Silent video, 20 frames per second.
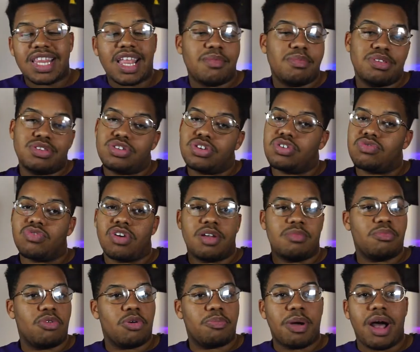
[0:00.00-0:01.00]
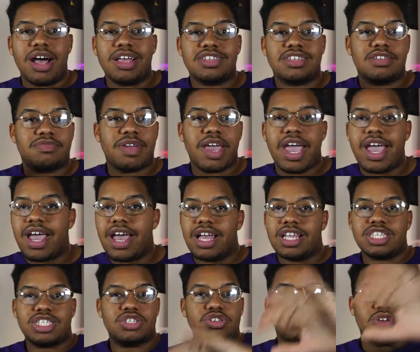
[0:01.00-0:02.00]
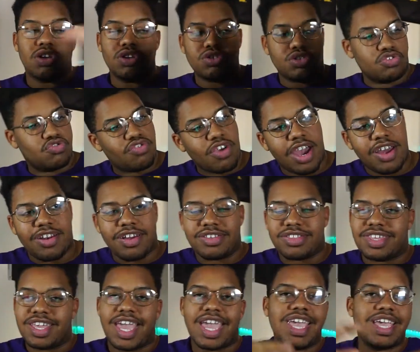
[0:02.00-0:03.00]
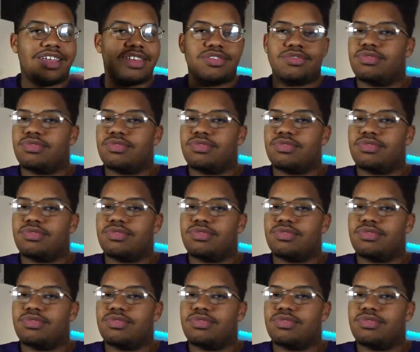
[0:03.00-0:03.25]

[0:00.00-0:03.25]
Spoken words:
that means you can run more positive ads, you can drown out the hate,